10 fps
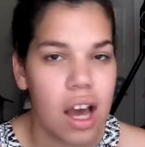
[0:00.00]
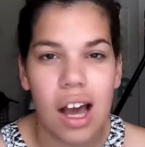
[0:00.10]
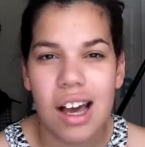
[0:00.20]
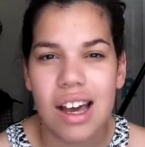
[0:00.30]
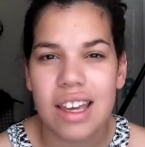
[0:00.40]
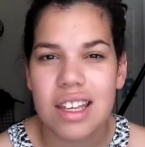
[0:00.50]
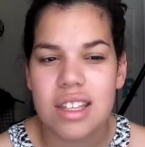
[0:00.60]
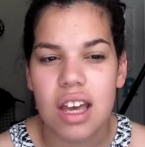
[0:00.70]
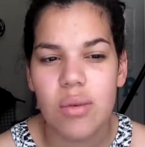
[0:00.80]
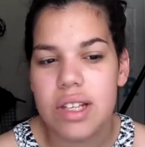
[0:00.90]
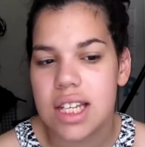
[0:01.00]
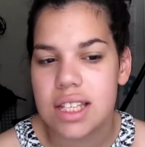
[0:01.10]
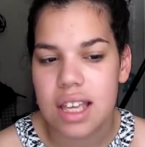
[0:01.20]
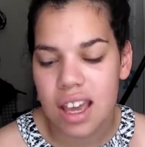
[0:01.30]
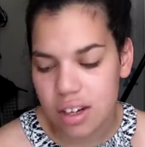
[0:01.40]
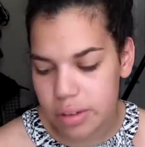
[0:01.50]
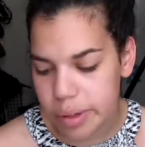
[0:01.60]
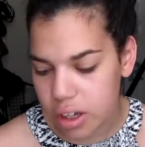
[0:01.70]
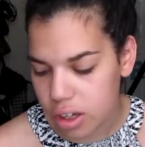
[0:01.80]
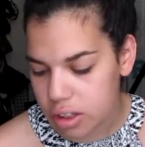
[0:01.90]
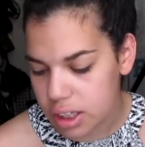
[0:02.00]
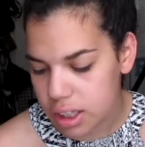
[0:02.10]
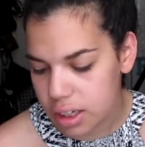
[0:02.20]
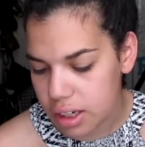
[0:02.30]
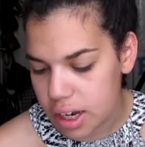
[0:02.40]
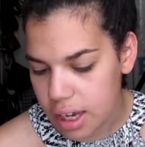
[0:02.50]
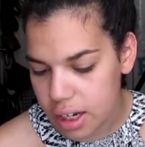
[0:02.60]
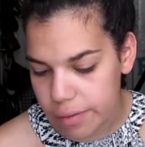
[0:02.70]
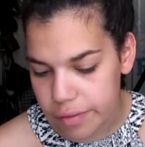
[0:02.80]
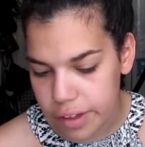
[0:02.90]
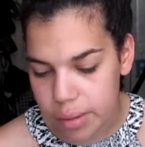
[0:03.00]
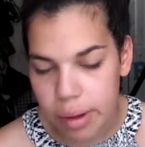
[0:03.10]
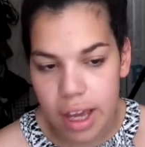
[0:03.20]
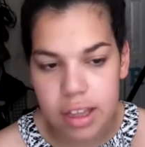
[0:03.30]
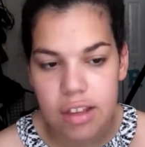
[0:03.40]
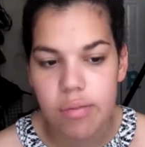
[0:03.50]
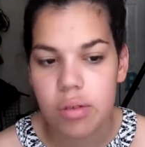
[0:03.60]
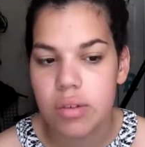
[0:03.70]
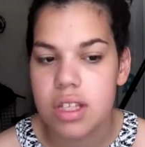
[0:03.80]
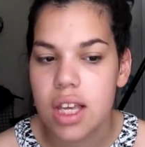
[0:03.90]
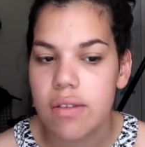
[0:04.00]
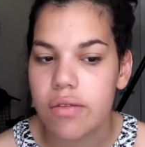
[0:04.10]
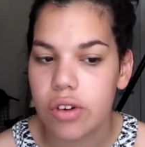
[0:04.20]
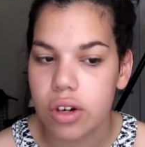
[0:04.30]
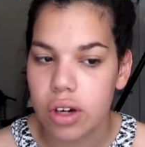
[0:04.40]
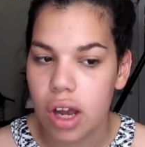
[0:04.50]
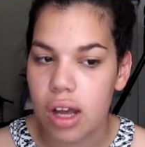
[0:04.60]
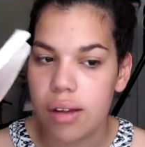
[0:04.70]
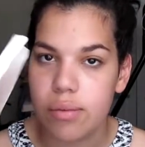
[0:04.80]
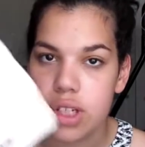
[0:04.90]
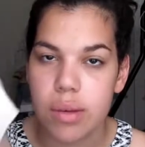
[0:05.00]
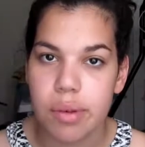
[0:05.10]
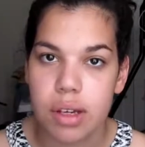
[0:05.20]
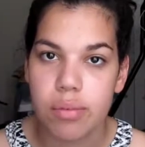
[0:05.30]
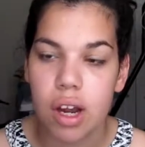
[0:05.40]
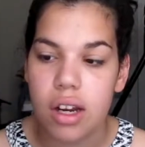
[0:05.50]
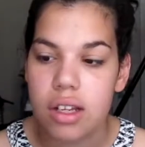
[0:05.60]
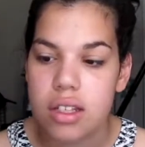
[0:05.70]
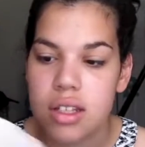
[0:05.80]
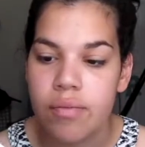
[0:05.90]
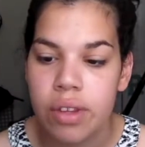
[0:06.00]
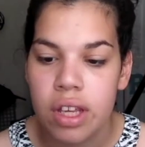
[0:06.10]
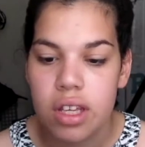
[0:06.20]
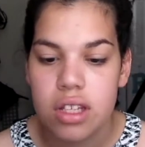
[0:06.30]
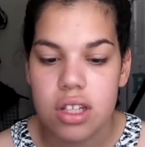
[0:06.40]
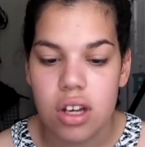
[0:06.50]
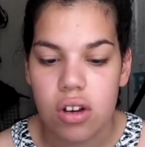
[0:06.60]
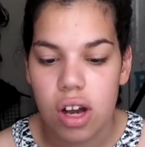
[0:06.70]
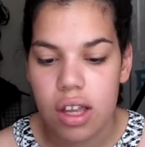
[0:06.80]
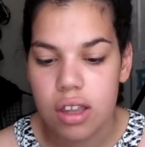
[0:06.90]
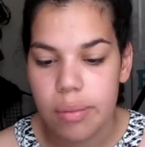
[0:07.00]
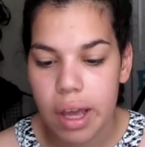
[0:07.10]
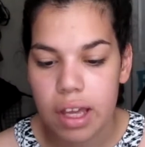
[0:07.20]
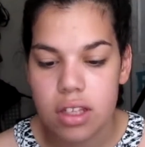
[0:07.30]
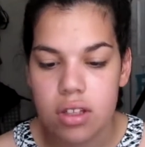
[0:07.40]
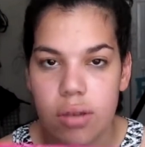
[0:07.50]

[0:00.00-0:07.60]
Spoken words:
I guess, I don't want to say scandal, but all the negative feedback they've been receiving for shipping products. So on the back, so the